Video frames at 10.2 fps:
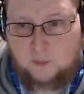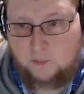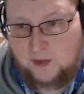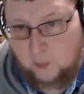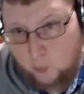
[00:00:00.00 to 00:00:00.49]

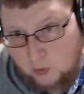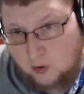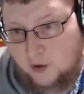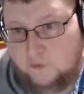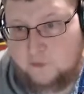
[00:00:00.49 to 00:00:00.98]
that were
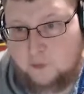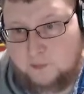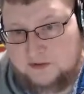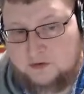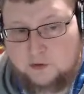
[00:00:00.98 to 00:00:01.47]
also
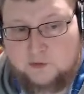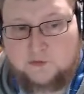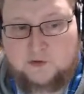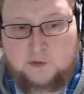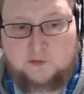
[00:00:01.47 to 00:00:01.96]

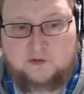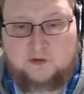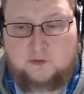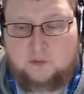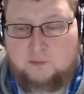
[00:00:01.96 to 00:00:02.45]
materials used
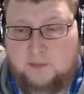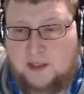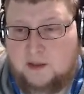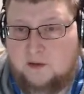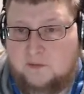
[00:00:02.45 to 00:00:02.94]
to
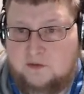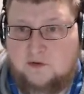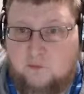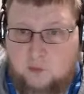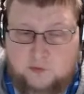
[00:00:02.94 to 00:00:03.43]
make the
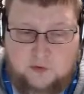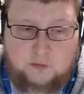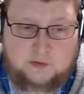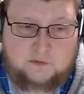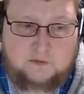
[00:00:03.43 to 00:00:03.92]
Civil War
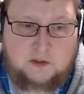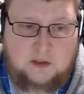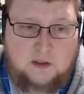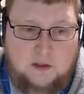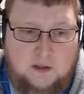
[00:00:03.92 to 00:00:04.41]
tokens.
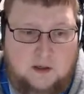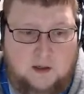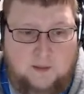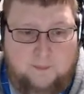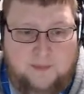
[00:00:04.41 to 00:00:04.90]

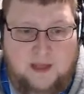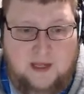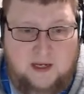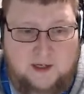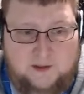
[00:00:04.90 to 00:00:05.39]

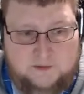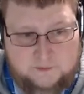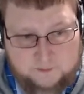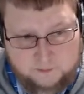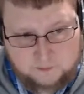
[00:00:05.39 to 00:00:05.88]

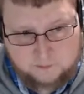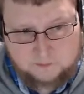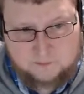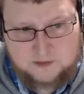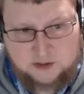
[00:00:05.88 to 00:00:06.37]
And
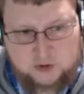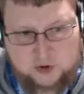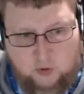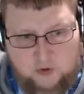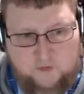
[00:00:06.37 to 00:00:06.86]

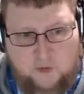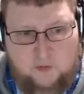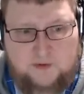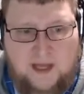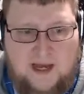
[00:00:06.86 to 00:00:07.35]
George
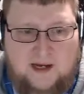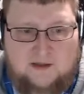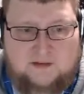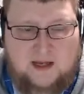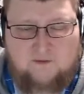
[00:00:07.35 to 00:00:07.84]
Fold
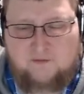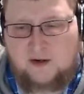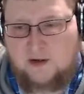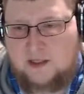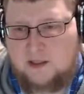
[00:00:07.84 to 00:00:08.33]
has a
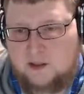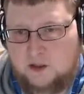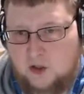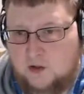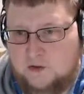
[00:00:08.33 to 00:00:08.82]
very
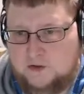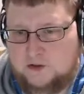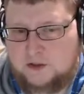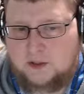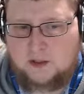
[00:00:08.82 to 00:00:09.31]
large